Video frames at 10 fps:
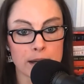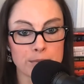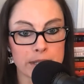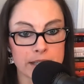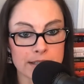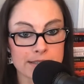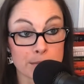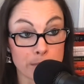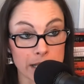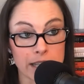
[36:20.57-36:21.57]
because the
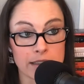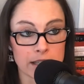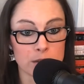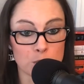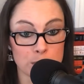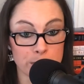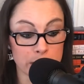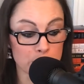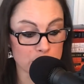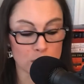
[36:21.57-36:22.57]
money that would
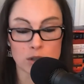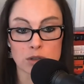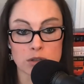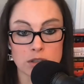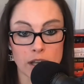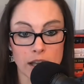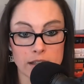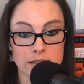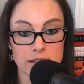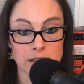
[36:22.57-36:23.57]
be returned
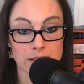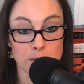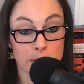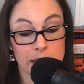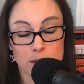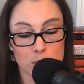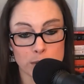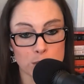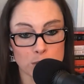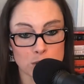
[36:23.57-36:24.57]

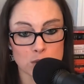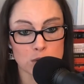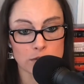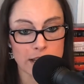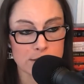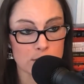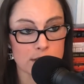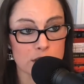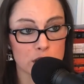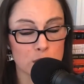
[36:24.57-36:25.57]
to investors
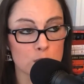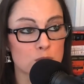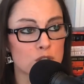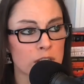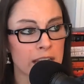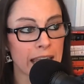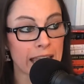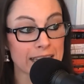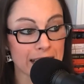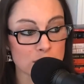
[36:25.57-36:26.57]
is huge.
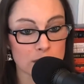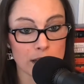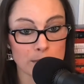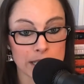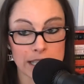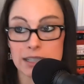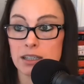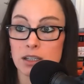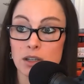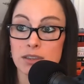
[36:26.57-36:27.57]
And actually, I
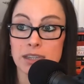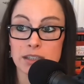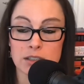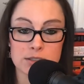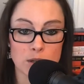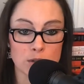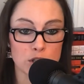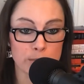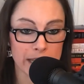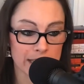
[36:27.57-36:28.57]
mean, so
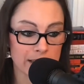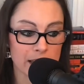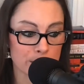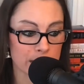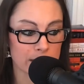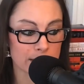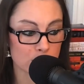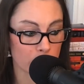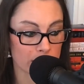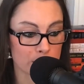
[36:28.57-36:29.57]
you're making a lot of money on this
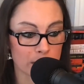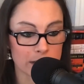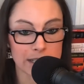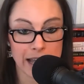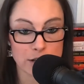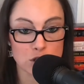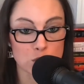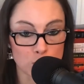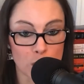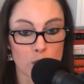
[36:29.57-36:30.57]
oil, and the ability to actually
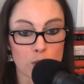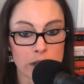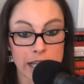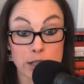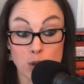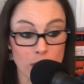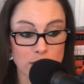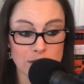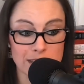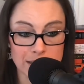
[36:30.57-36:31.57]
grow
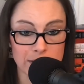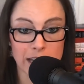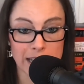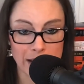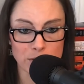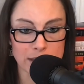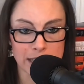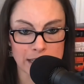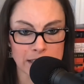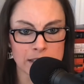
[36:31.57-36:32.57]
actually the dividend and
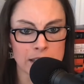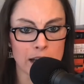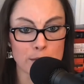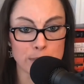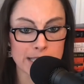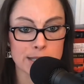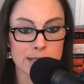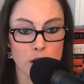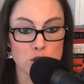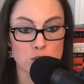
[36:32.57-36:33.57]
everything based
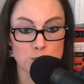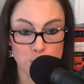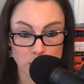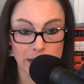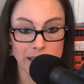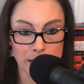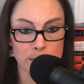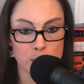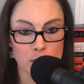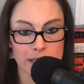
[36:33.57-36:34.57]
upon putting a little
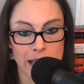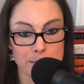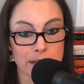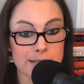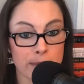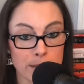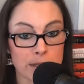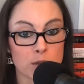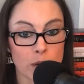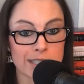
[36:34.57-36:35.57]
bit more to CapEx might
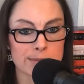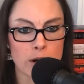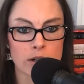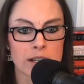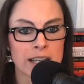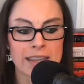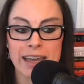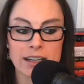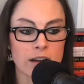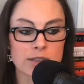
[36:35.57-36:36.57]
be quite smart.
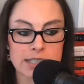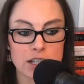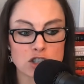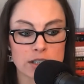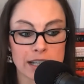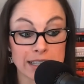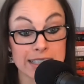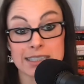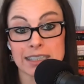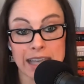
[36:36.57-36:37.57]
That conversation, at
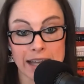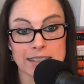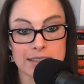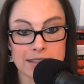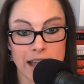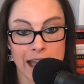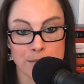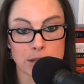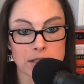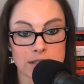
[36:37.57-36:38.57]
least yet, has not
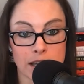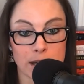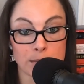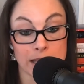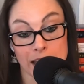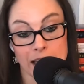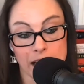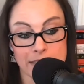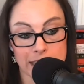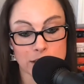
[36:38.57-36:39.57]
happened. And
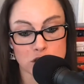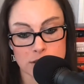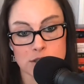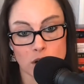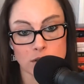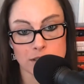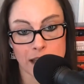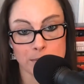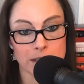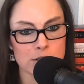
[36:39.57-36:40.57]
I think it should start to
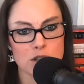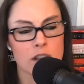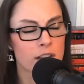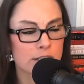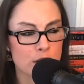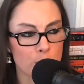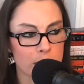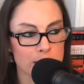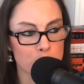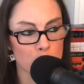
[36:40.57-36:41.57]
happen. There's no way
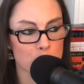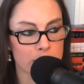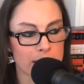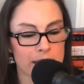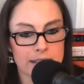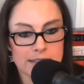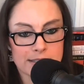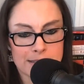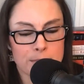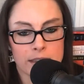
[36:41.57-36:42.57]
in the boardroom that isn't
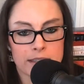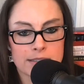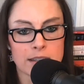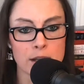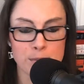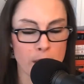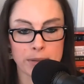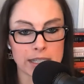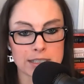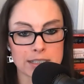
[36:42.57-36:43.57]
something that's popping into